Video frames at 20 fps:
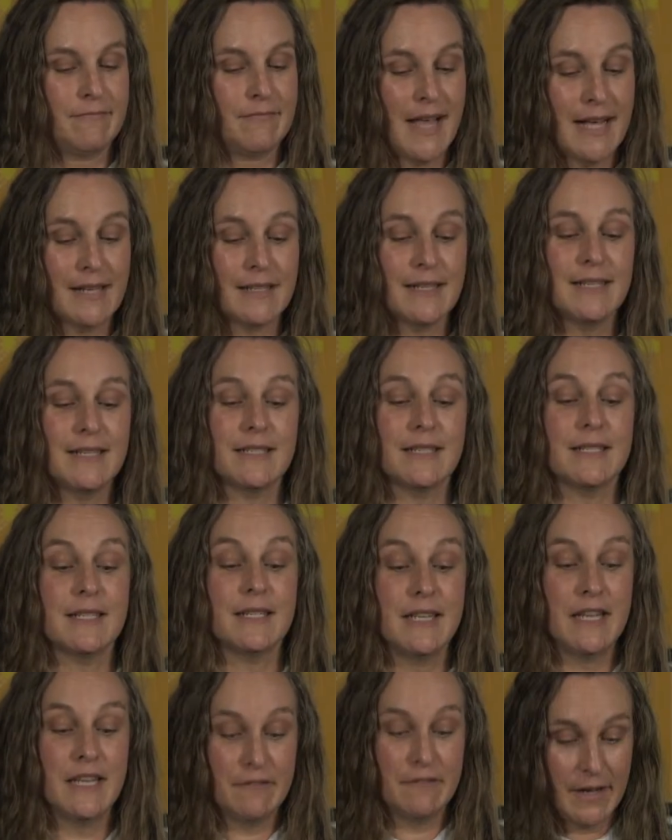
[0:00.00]
That is a
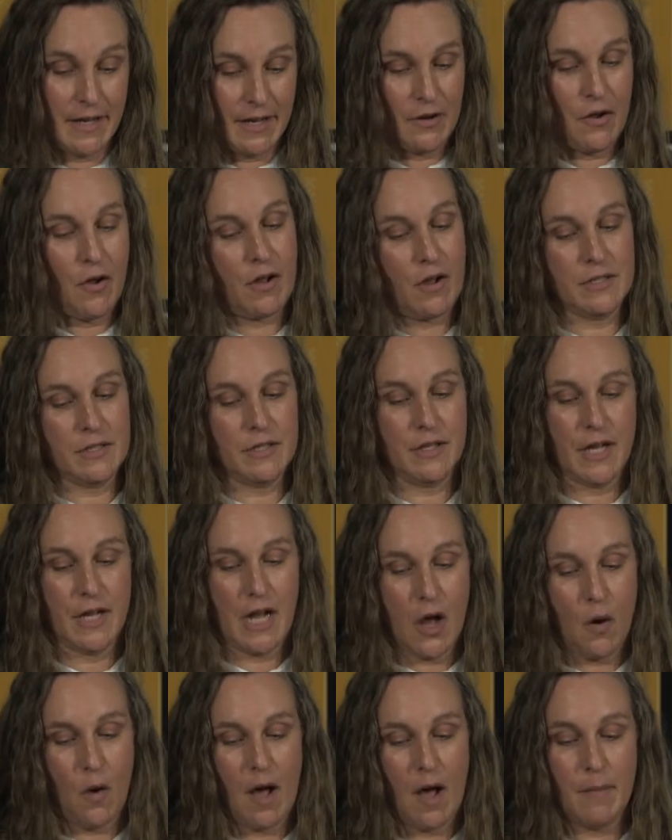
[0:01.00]
significant cost to the
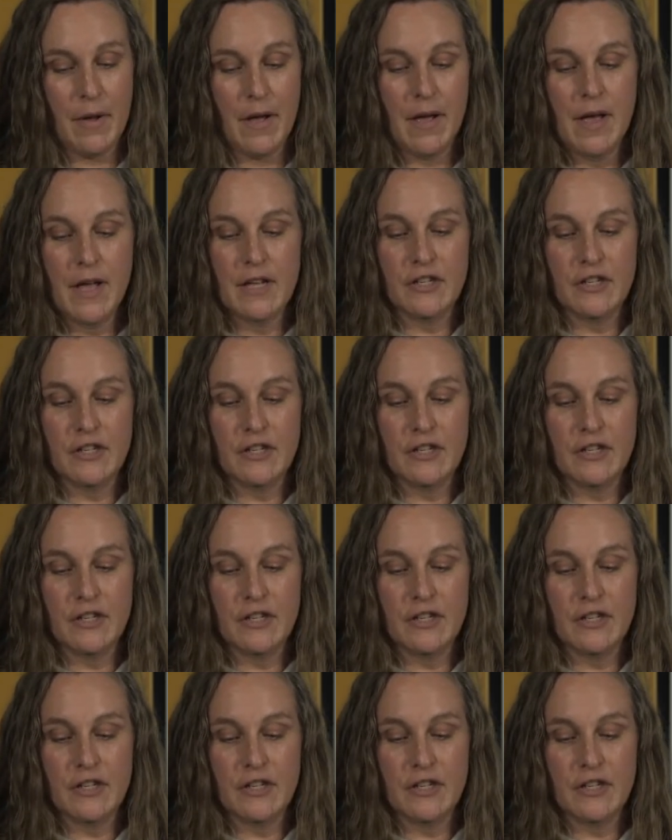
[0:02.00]
co-op